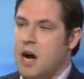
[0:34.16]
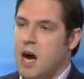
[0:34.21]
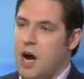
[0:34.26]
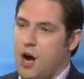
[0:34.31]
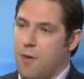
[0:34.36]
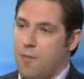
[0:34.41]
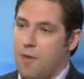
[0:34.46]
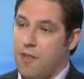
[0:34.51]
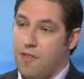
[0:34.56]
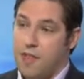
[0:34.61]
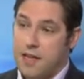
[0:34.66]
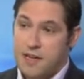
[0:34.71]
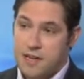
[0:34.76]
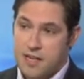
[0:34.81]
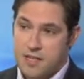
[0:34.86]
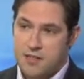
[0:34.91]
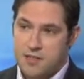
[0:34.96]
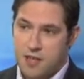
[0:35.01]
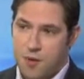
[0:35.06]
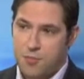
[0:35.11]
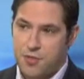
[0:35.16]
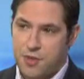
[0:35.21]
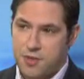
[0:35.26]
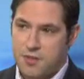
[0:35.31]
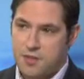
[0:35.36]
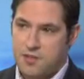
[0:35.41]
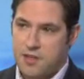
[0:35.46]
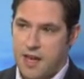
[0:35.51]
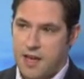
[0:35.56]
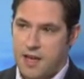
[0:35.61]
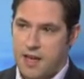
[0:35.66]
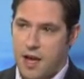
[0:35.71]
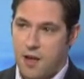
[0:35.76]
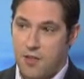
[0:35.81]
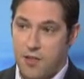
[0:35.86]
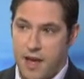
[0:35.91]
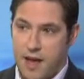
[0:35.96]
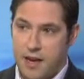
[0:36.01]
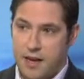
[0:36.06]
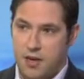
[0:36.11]
And they need something to take
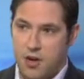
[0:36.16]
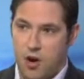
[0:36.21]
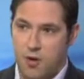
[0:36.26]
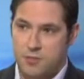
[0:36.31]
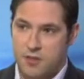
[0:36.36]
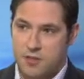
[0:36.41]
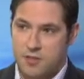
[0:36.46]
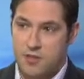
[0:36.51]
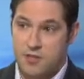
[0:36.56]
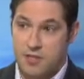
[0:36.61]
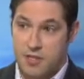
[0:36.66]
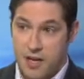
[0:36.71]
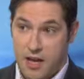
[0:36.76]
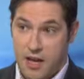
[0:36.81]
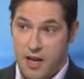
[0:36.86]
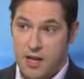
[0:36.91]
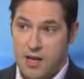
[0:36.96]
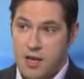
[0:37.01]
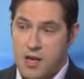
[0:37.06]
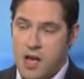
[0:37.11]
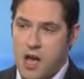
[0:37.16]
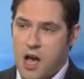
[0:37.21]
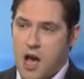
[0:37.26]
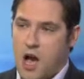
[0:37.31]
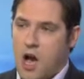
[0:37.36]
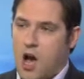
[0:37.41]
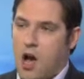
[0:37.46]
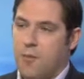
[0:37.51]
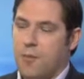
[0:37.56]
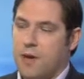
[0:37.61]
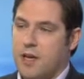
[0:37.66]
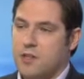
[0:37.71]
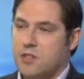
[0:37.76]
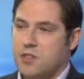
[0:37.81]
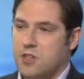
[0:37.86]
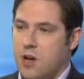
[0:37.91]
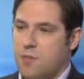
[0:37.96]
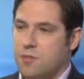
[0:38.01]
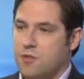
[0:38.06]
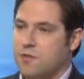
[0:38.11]
out the helicopters in the air. In
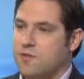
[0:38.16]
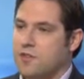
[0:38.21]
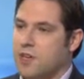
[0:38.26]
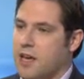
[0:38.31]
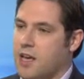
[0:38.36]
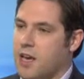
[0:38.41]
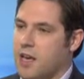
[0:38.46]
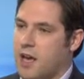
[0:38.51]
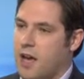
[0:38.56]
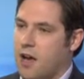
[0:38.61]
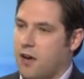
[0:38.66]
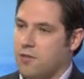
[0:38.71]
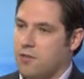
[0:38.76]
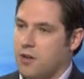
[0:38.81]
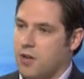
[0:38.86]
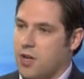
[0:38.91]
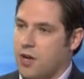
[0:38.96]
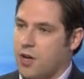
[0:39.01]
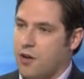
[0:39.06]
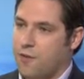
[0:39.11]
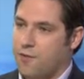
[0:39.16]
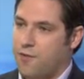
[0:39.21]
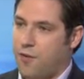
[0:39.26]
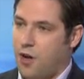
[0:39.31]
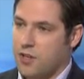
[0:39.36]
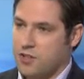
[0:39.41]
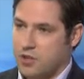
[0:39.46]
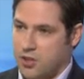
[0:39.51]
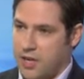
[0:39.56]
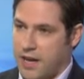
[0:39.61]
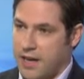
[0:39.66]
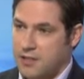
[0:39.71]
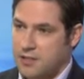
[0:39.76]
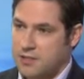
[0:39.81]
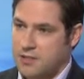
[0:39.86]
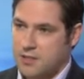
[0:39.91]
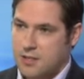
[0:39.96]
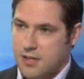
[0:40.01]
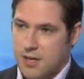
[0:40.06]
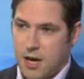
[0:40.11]
terms of taking out fast
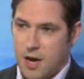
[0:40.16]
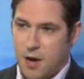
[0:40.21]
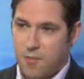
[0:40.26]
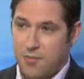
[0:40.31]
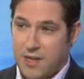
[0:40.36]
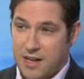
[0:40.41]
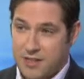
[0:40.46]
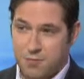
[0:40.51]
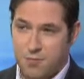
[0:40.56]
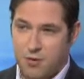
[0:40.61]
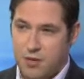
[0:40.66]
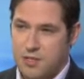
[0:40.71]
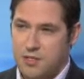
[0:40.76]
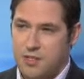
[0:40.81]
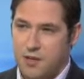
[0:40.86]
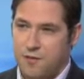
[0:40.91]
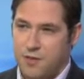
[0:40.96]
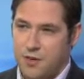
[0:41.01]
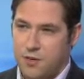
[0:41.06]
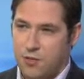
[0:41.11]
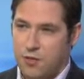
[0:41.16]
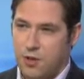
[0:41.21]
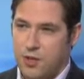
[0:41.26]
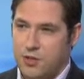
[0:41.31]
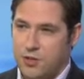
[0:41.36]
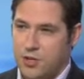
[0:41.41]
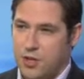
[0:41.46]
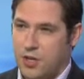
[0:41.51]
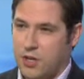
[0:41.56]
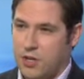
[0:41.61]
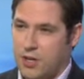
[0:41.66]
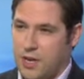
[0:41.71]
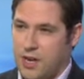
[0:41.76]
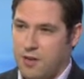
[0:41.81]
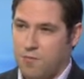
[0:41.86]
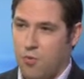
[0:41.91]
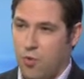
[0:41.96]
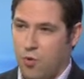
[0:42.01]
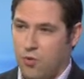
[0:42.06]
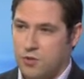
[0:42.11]
jets, that's pretty difficult, and you're going to
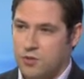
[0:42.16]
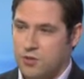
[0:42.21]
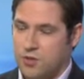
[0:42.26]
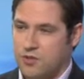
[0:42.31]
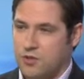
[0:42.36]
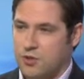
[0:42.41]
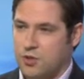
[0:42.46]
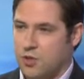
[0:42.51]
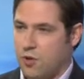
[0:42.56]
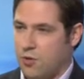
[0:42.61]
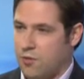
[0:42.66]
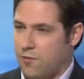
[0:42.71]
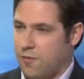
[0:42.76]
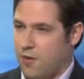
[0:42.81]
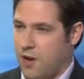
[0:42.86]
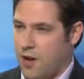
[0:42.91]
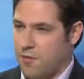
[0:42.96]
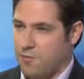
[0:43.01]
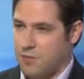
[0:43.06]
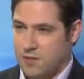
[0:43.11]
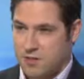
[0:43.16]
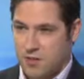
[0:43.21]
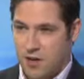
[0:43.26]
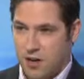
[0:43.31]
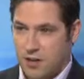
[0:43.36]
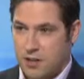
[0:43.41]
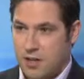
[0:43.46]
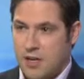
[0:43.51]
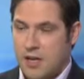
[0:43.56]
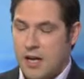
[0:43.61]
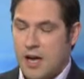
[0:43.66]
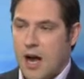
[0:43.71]
need more than just a shoulder-fired missile.